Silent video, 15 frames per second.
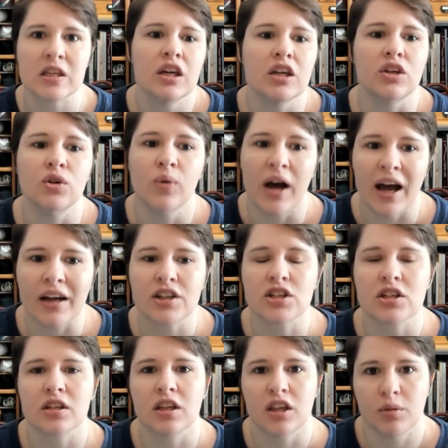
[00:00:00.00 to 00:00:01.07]
You
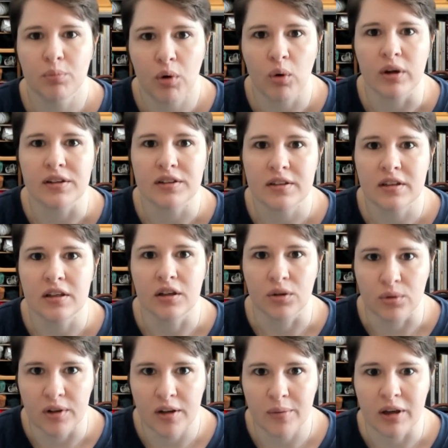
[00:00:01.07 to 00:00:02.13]
actually can point to the
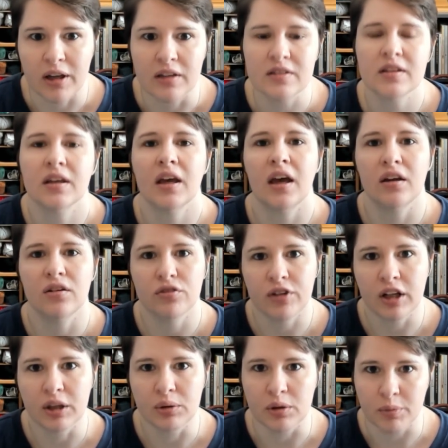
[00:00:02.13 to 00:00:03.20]
agreement and
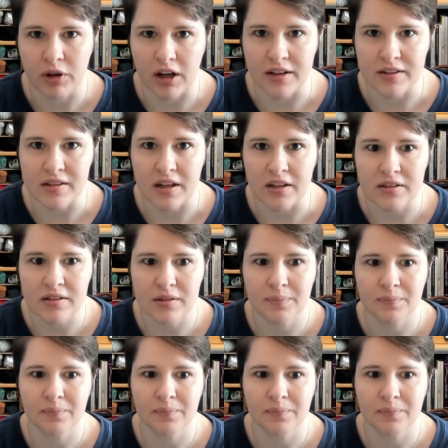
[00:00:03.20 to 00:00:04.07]
follow the process.